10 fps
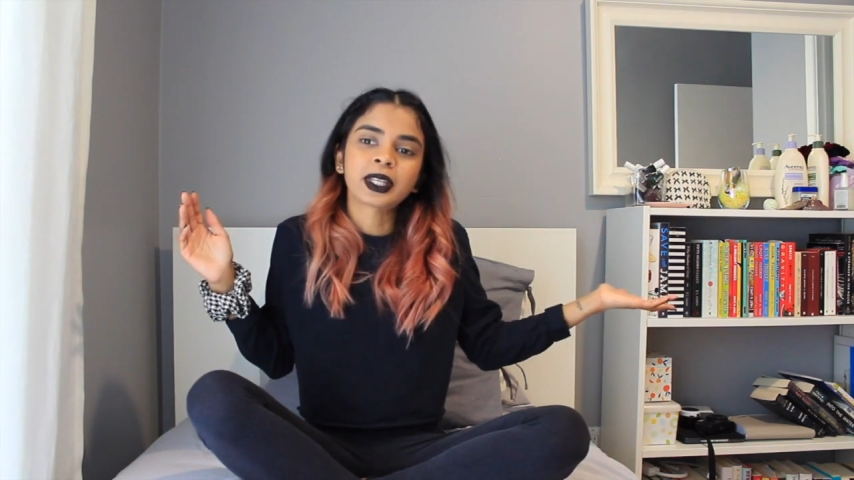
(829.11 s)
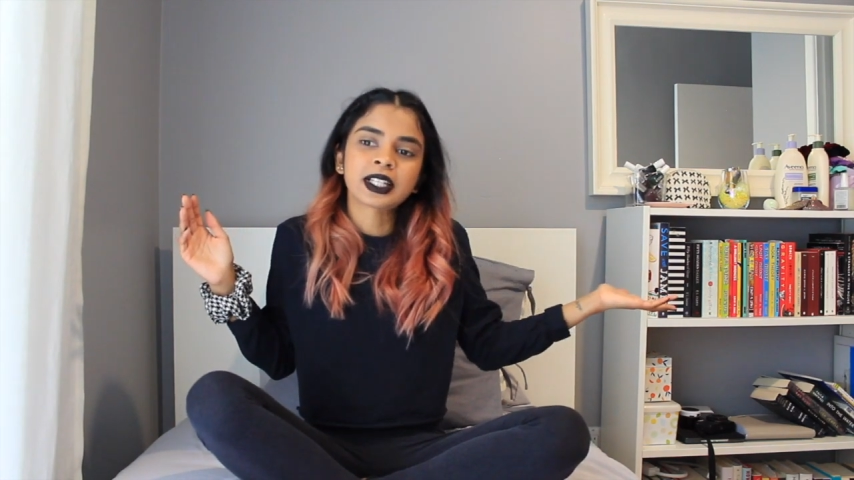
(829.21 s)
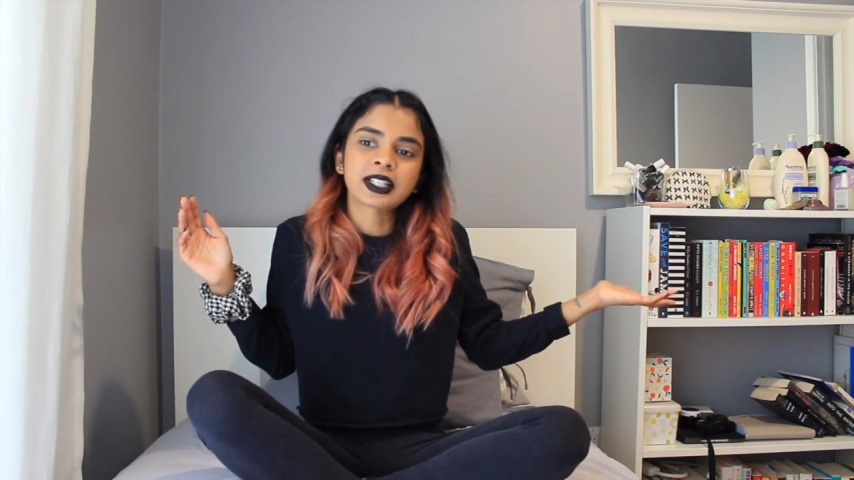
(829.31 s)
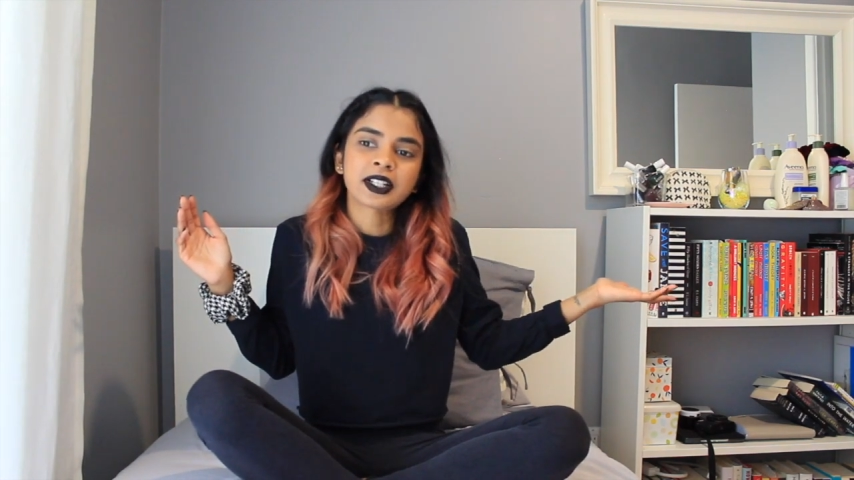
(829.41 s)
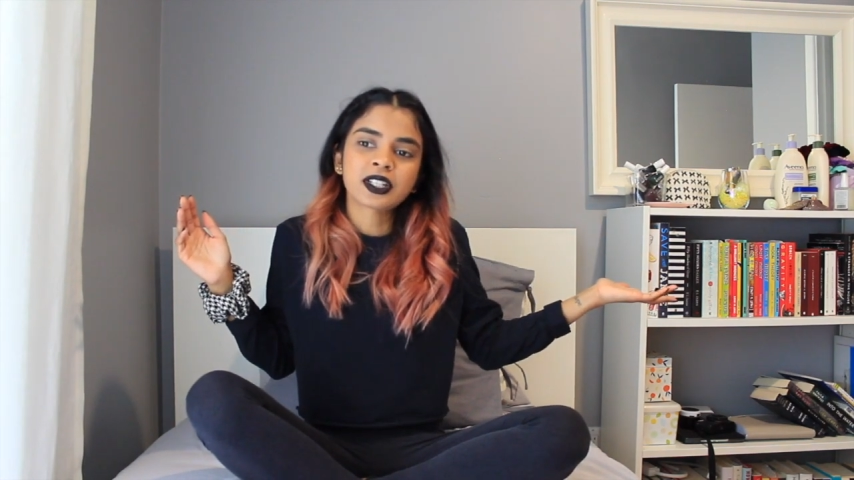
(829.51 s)

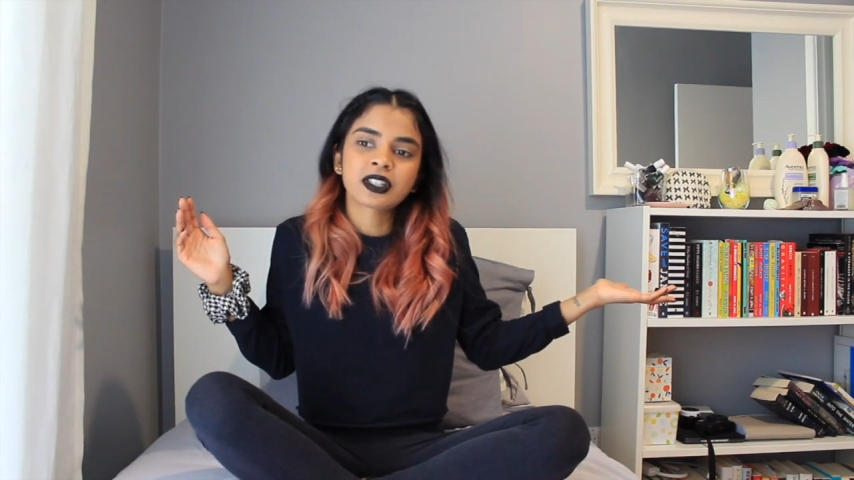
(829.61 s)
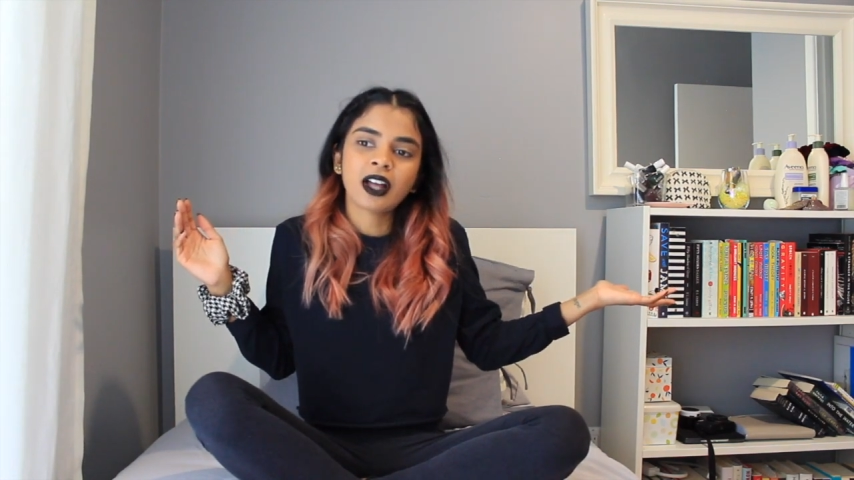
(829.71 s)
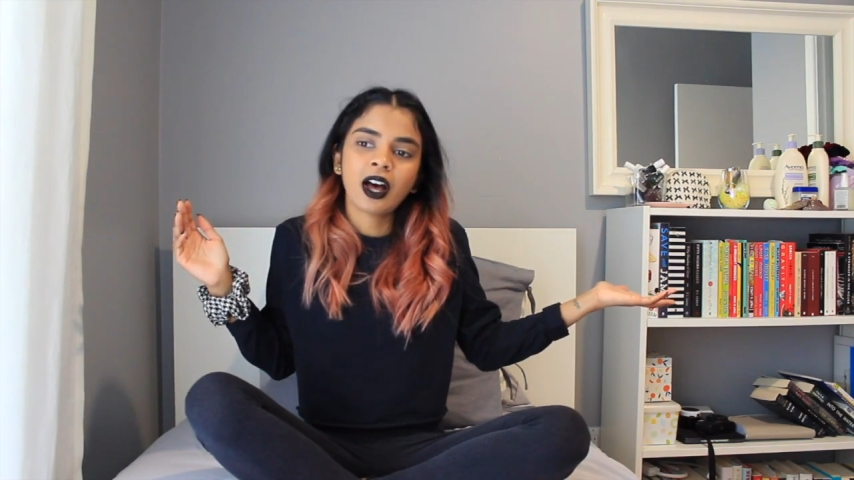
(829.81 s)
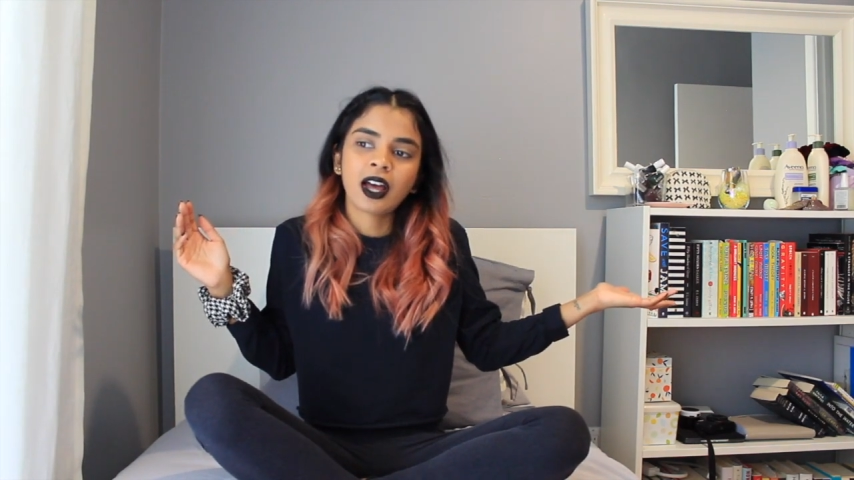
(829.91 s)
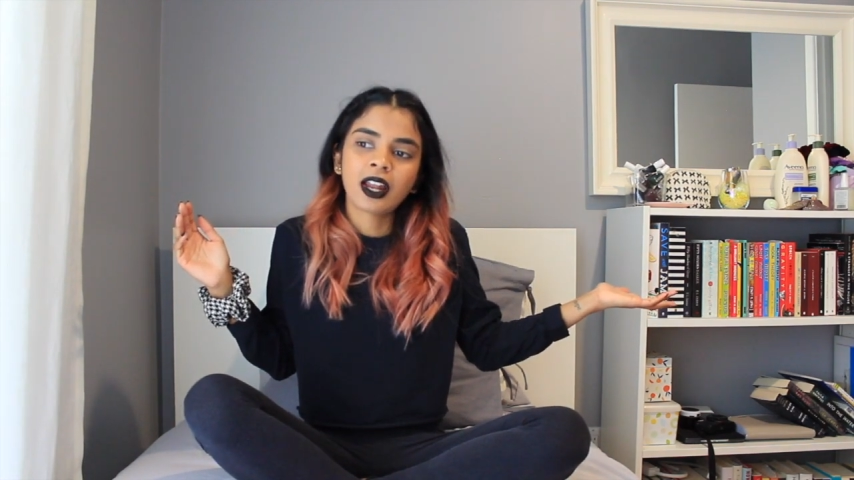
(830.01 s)
because I just
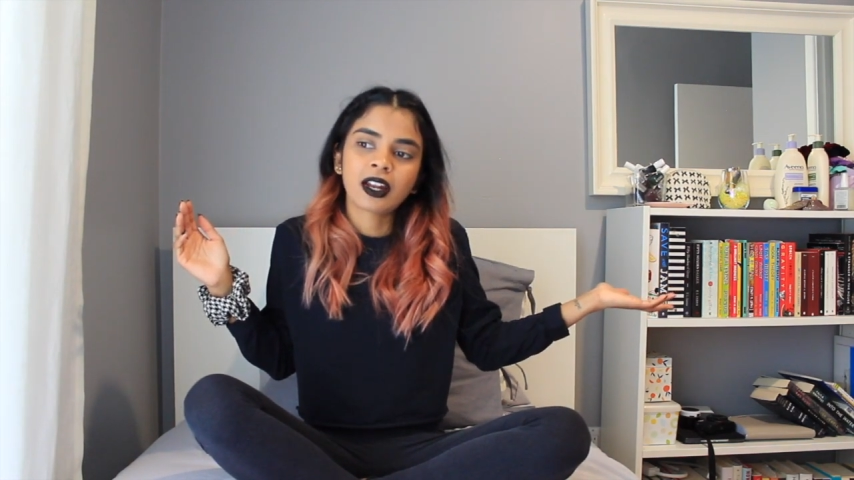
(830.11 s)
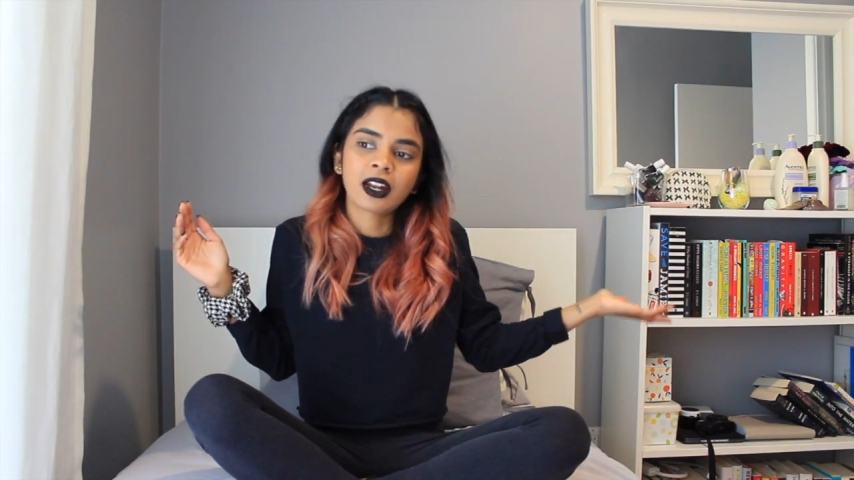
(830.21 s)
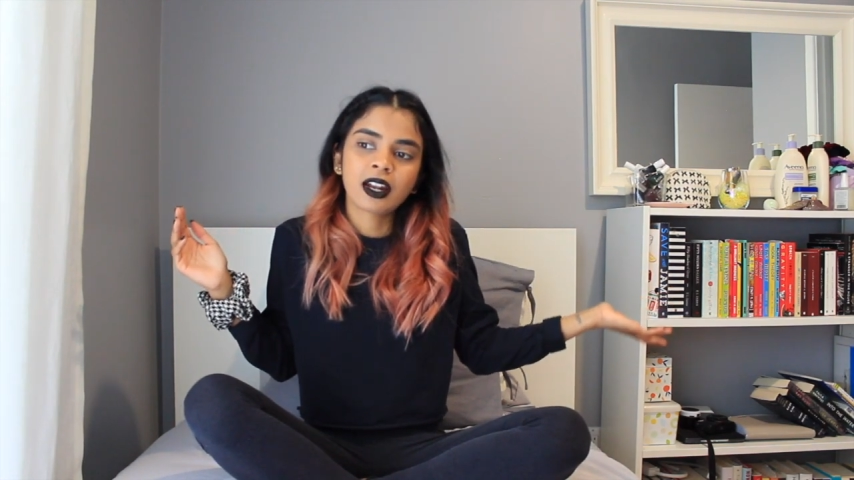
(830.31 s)
thought,